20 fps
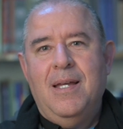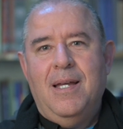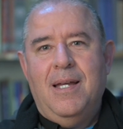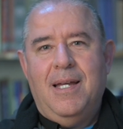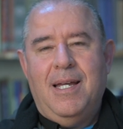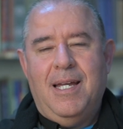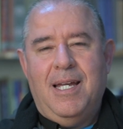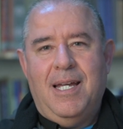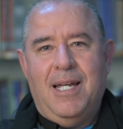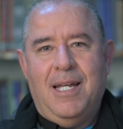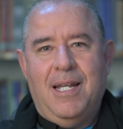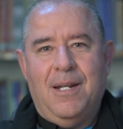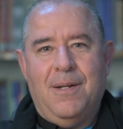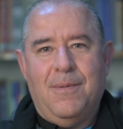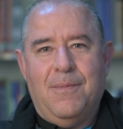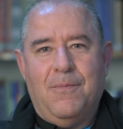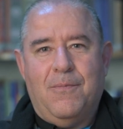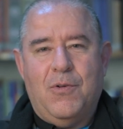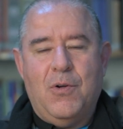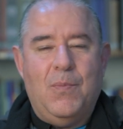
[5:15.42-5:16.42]

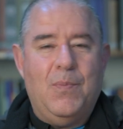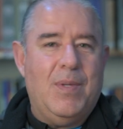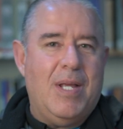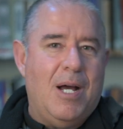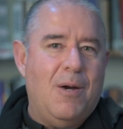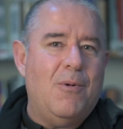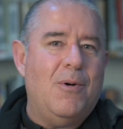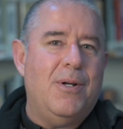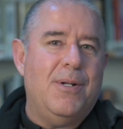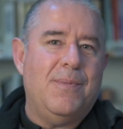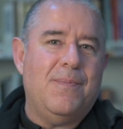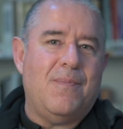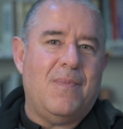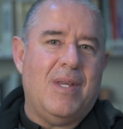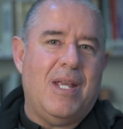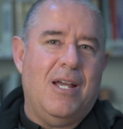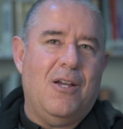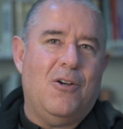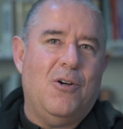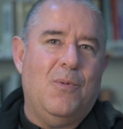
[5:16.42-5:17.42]
And from now on,
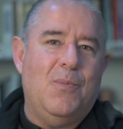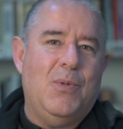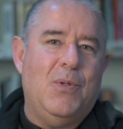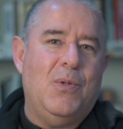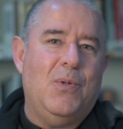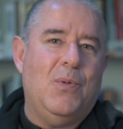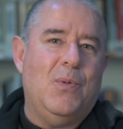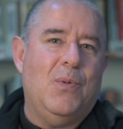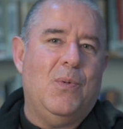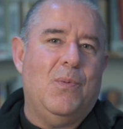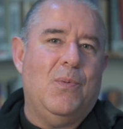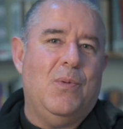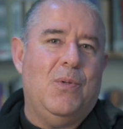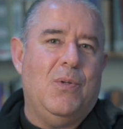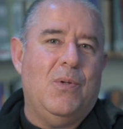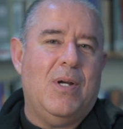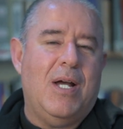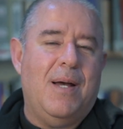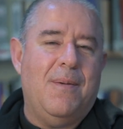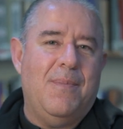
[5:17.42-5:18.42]
I hope
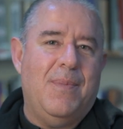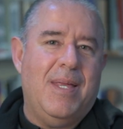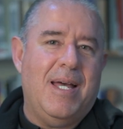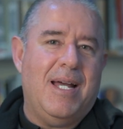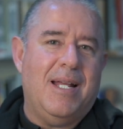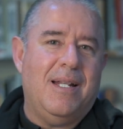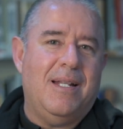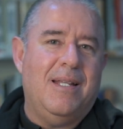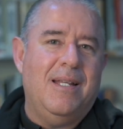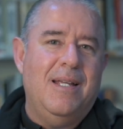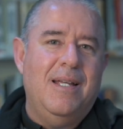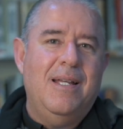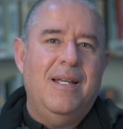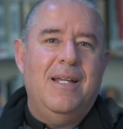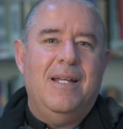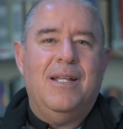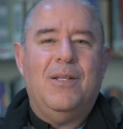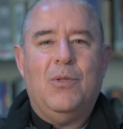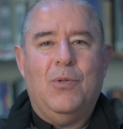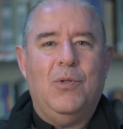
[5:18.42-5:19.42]
you have that
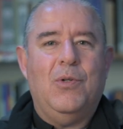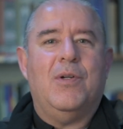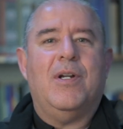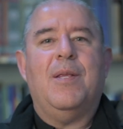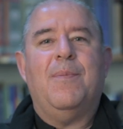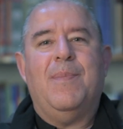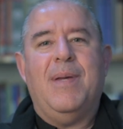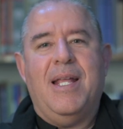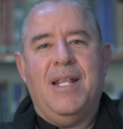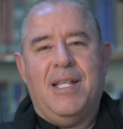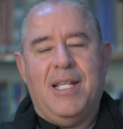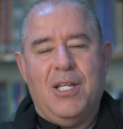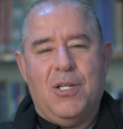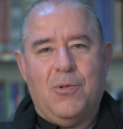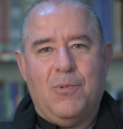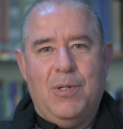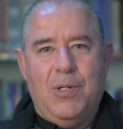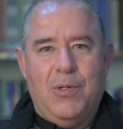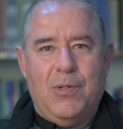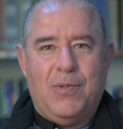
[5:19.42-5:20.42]
to your
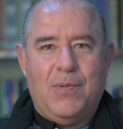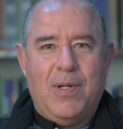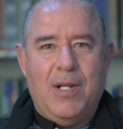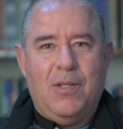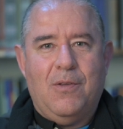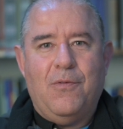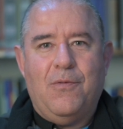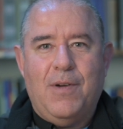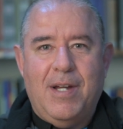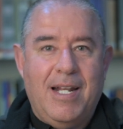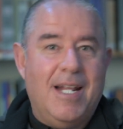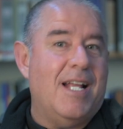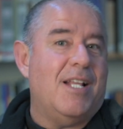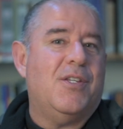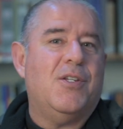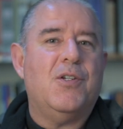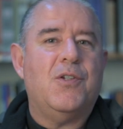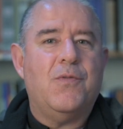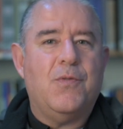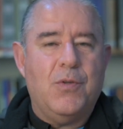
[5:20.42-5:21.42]
advantage when you're trying to find
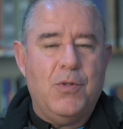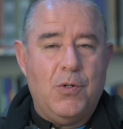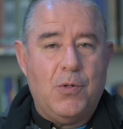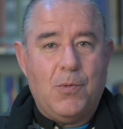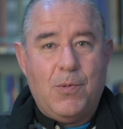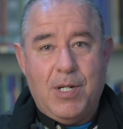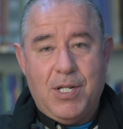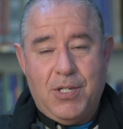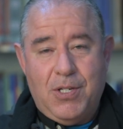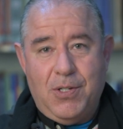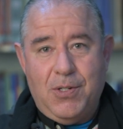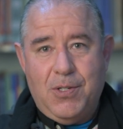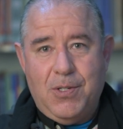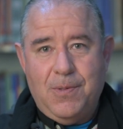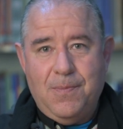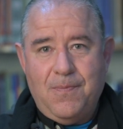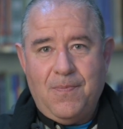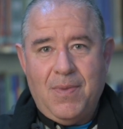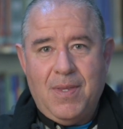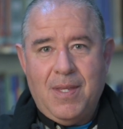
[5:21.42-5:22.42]
answers for your
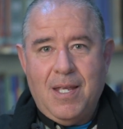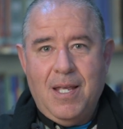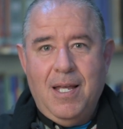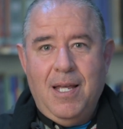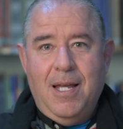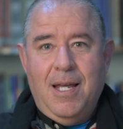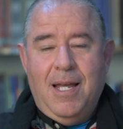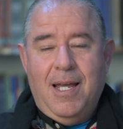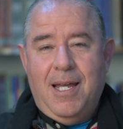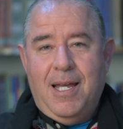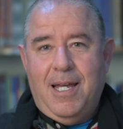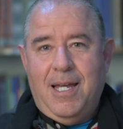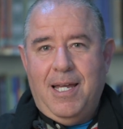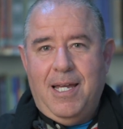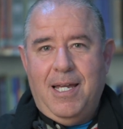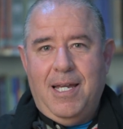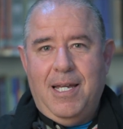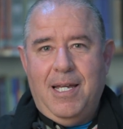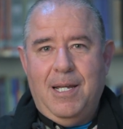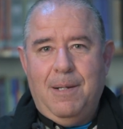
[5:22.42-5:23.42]
questions.
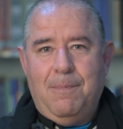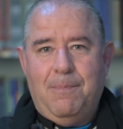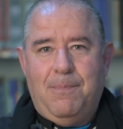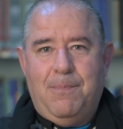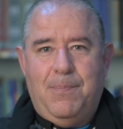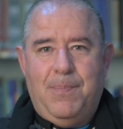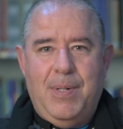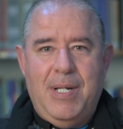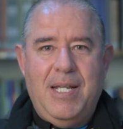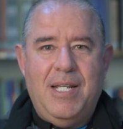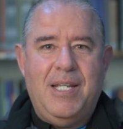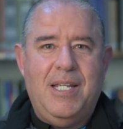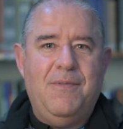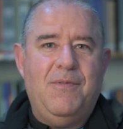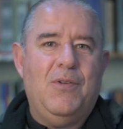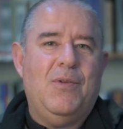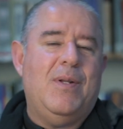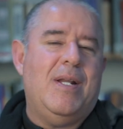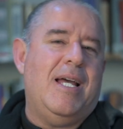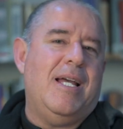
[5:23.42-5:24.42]
And please, if
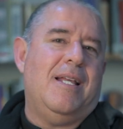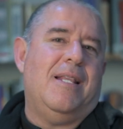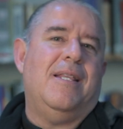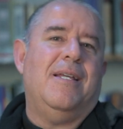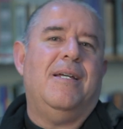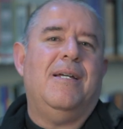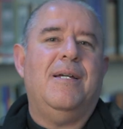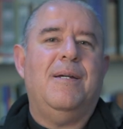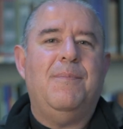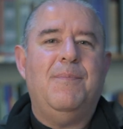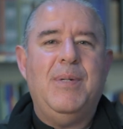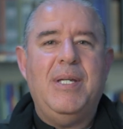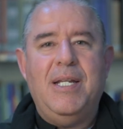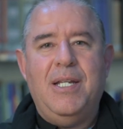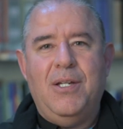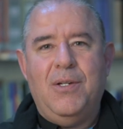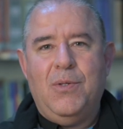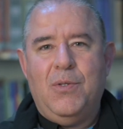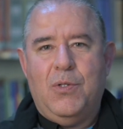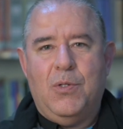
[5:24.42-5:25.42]
you like the
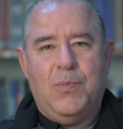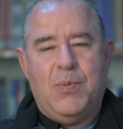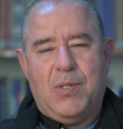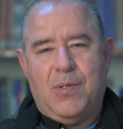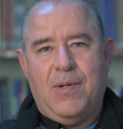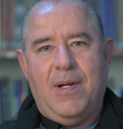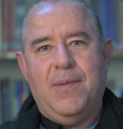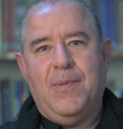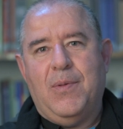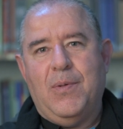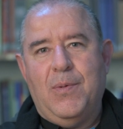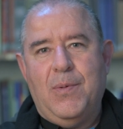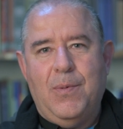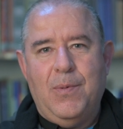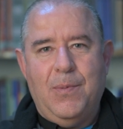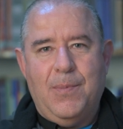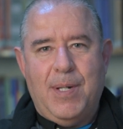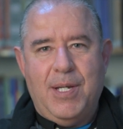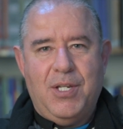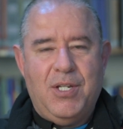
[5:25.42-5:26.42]
video, subscribe
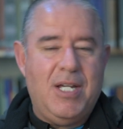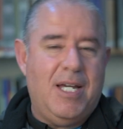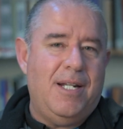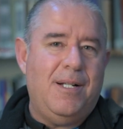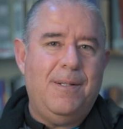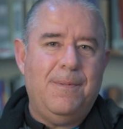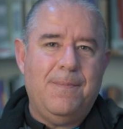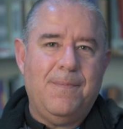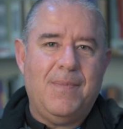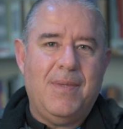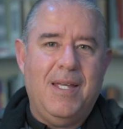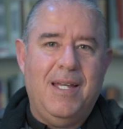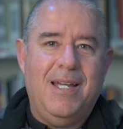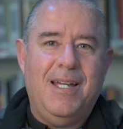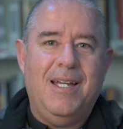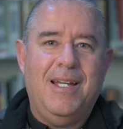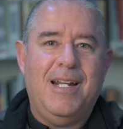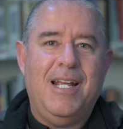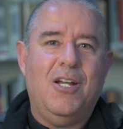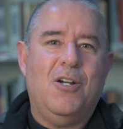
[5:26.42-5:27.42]
to my channel,
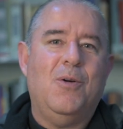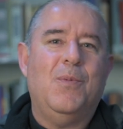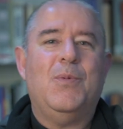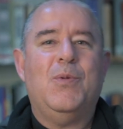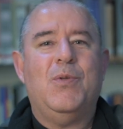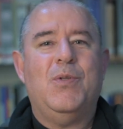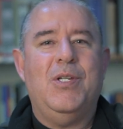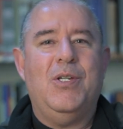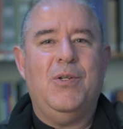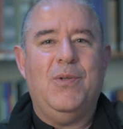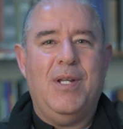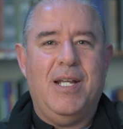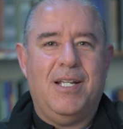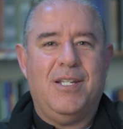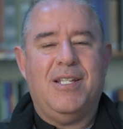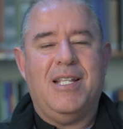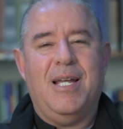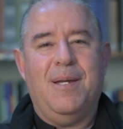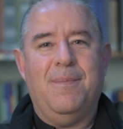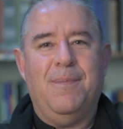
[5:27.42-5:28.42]
and I hope to see you
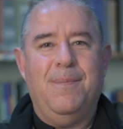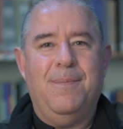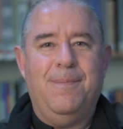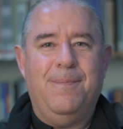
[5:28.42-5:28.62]
next time.